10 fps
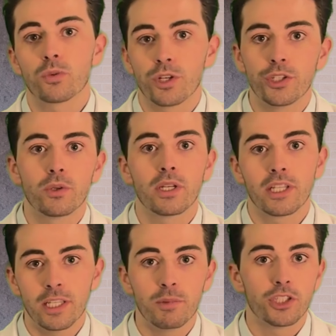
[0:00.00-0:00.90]
where you can
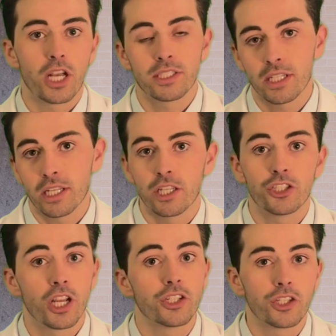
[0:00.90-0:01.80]
keep adjusting it and
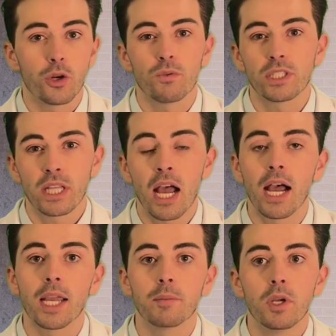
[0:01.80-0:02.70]
changing it over
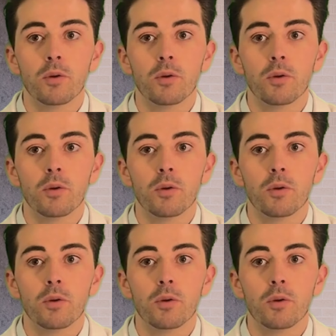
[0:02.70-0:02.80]
time,